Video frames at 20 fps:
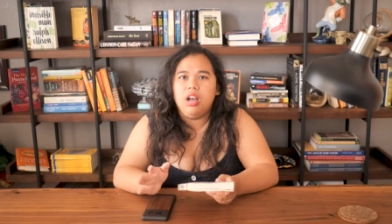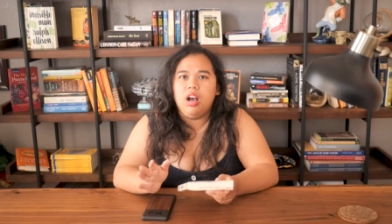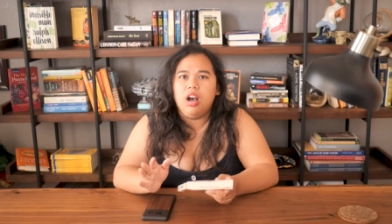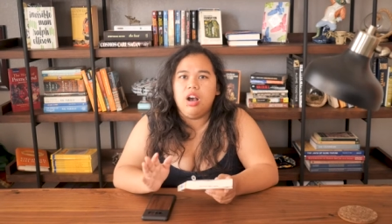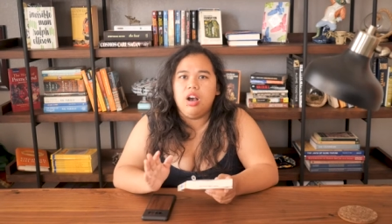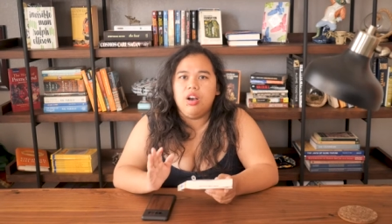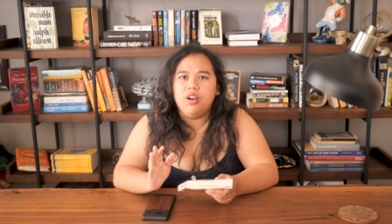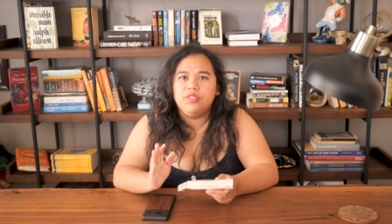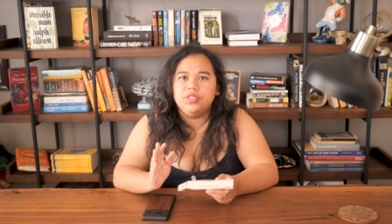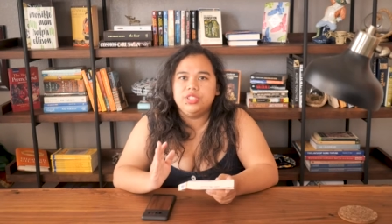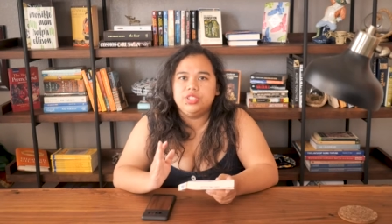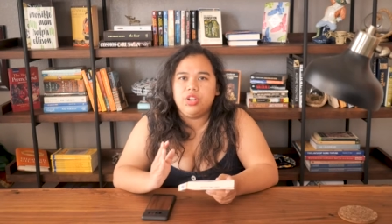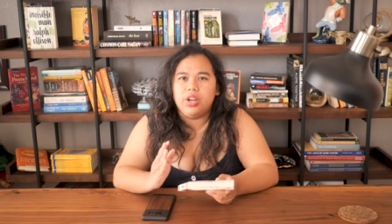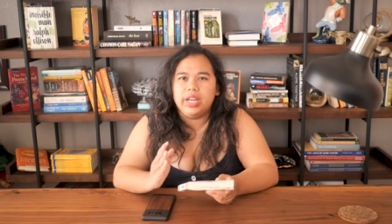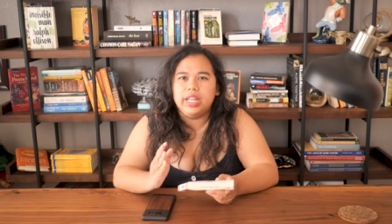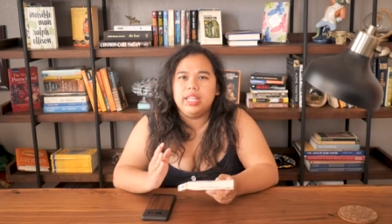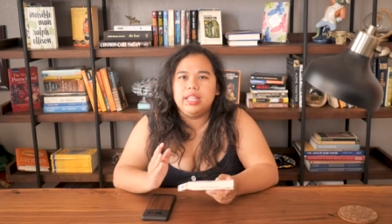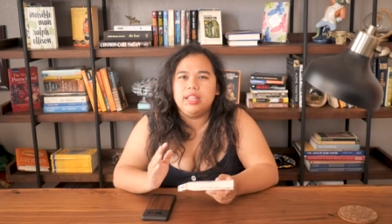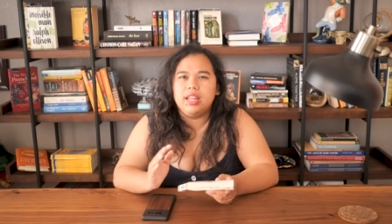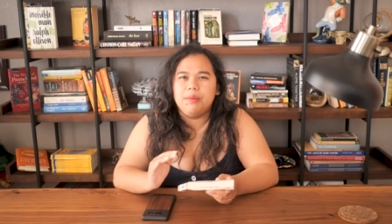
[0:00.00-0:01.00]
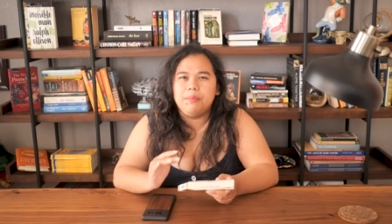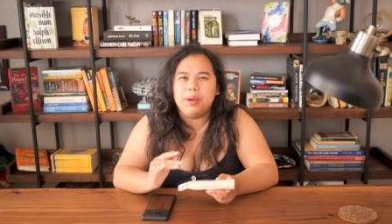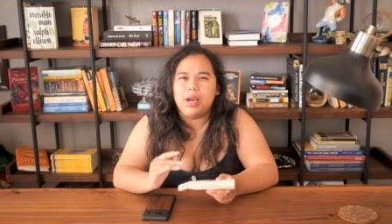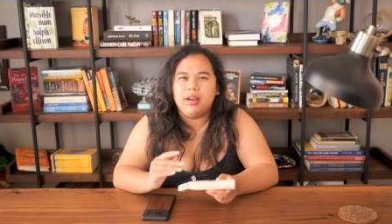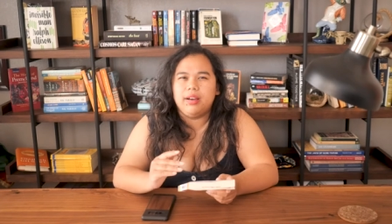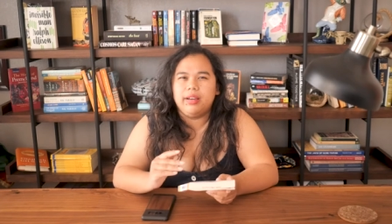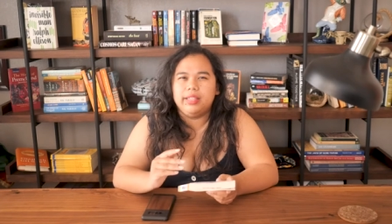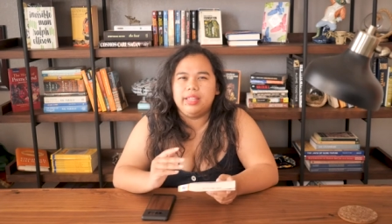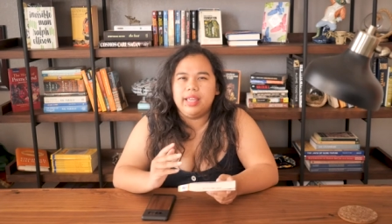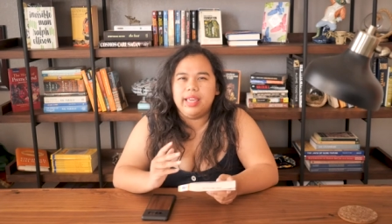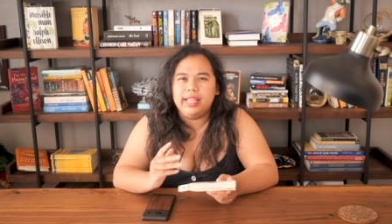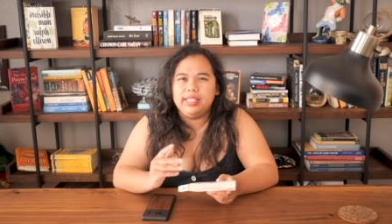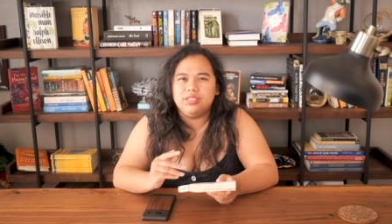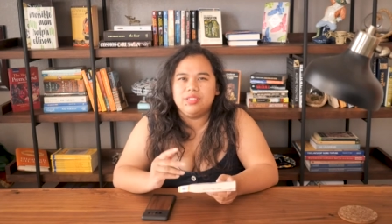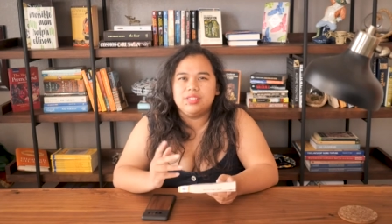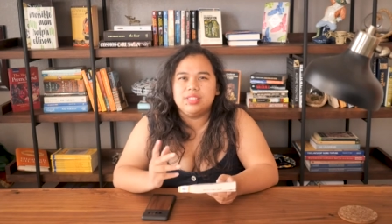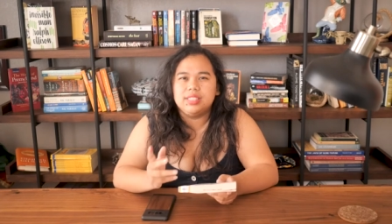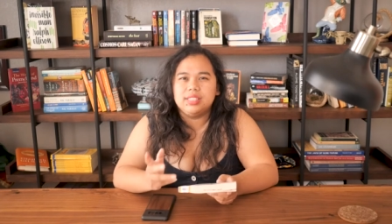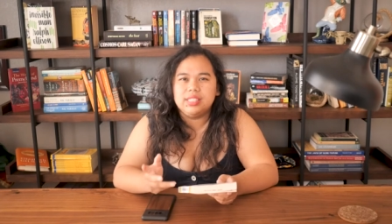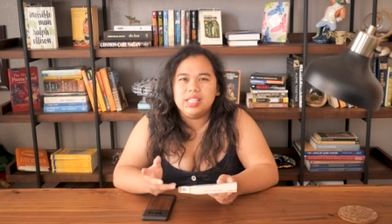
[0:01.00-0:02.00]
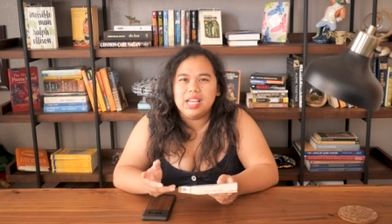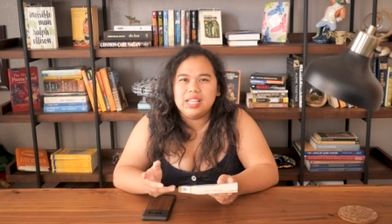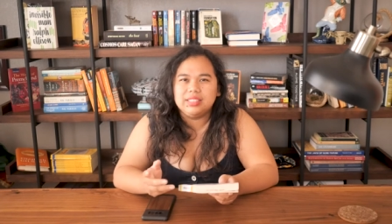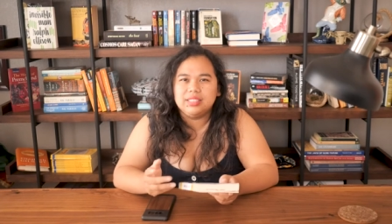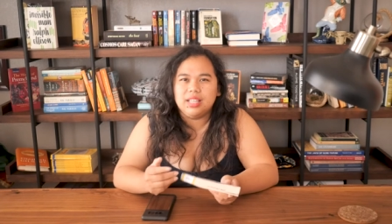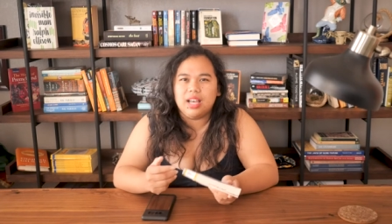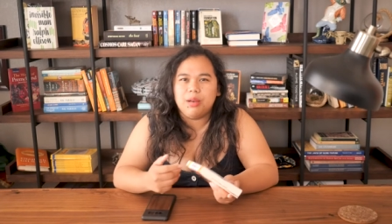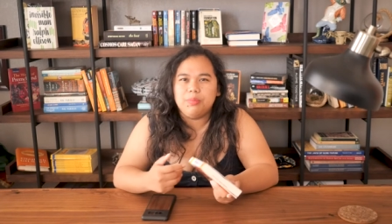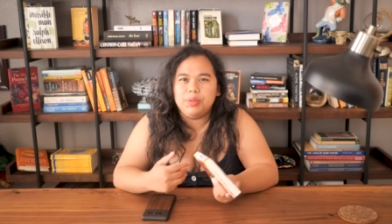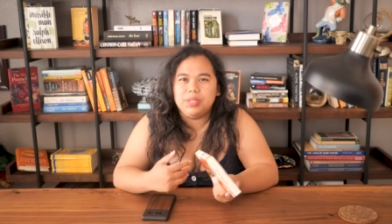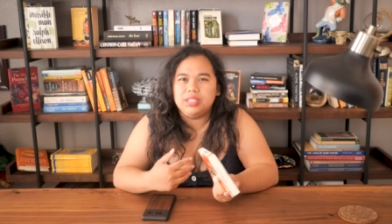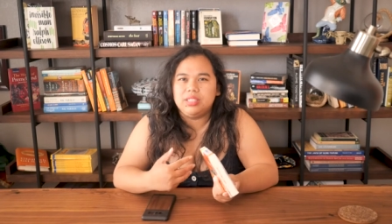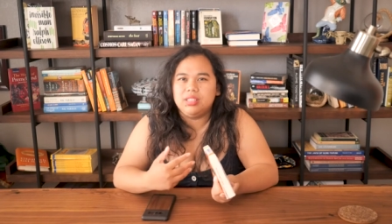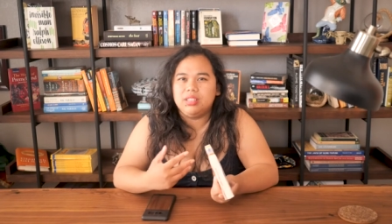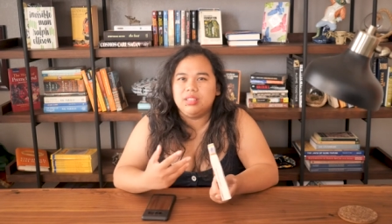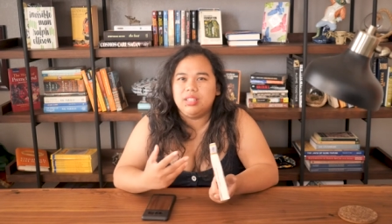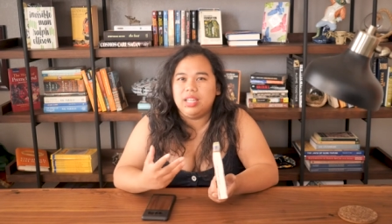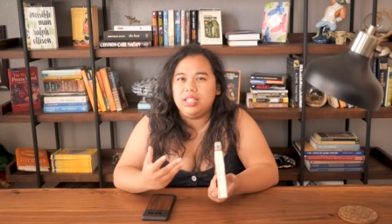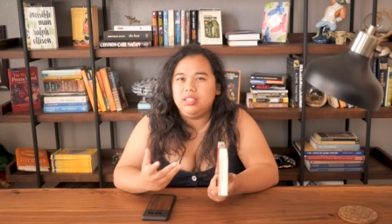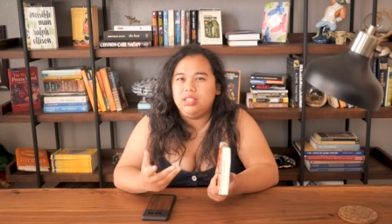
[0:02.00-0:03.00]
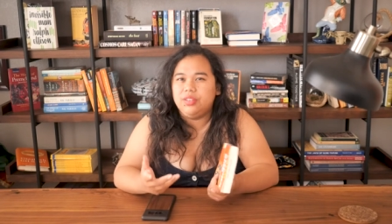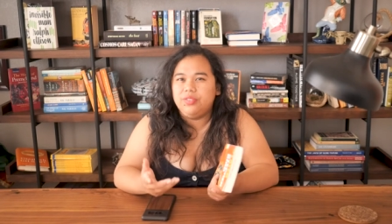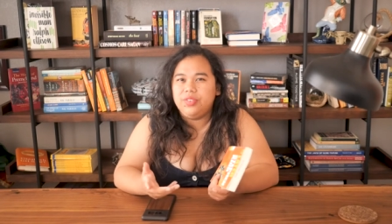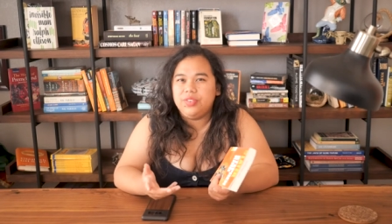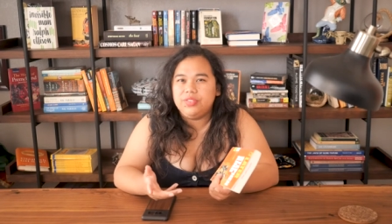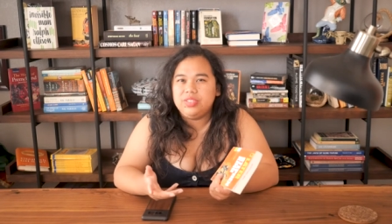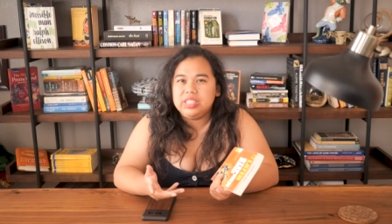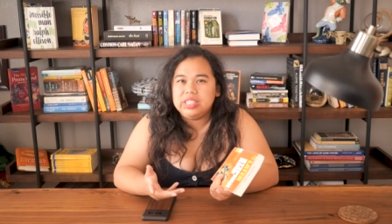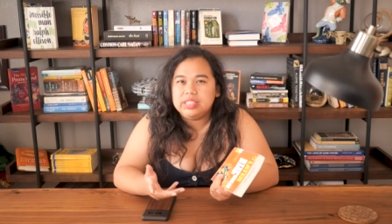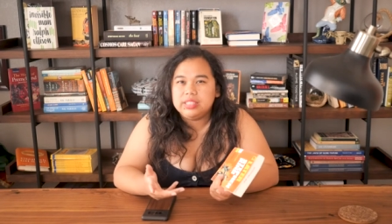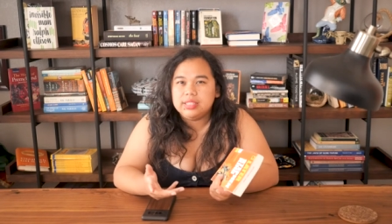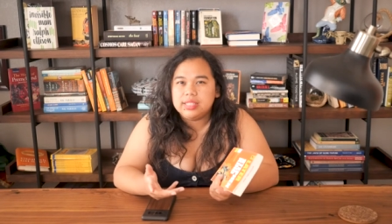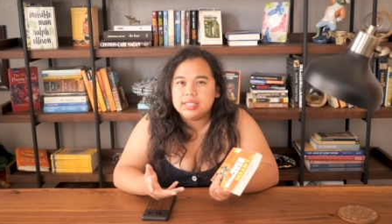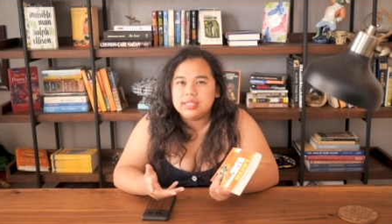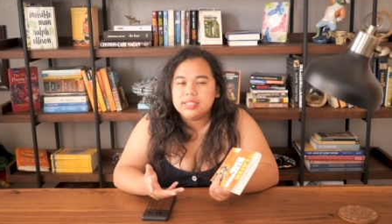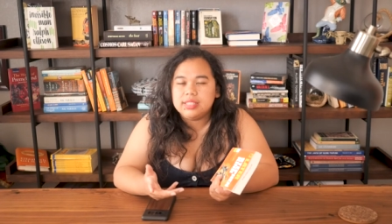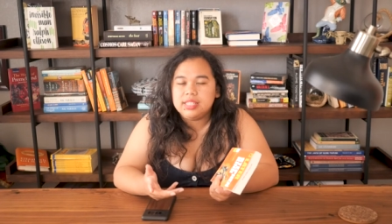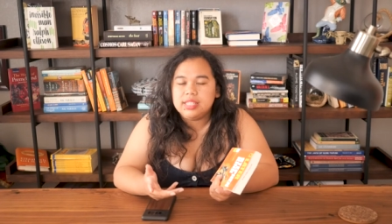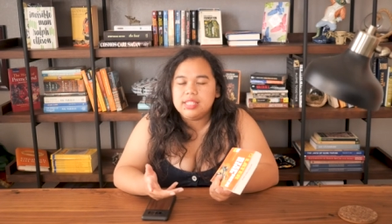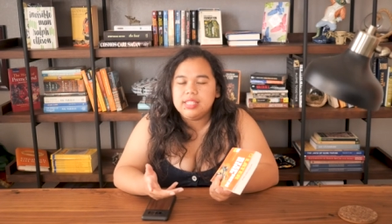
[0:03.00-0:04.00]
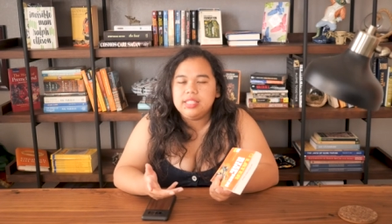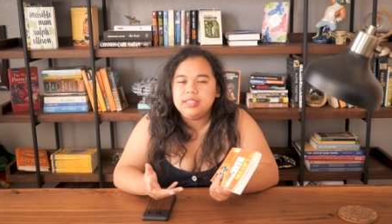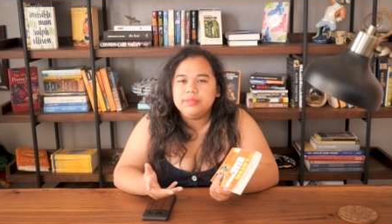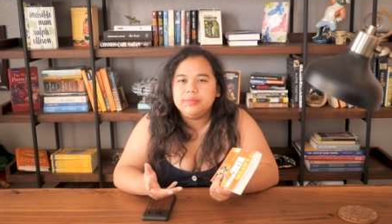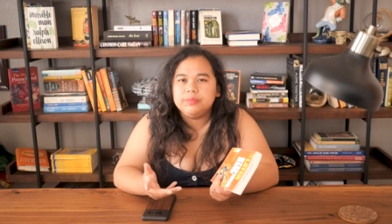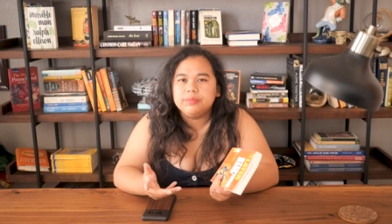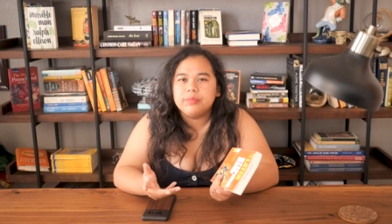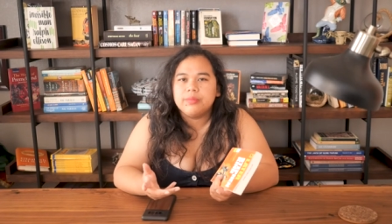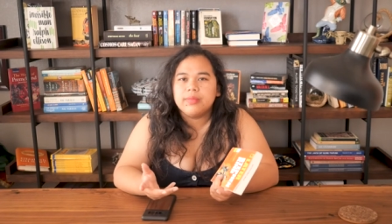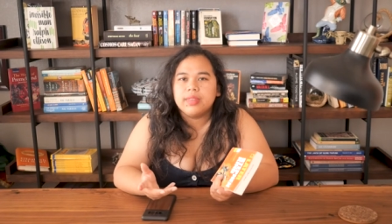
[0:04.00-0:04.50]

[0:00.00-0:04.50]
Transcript: of starting about the age of six up until like, you know, 15, 16.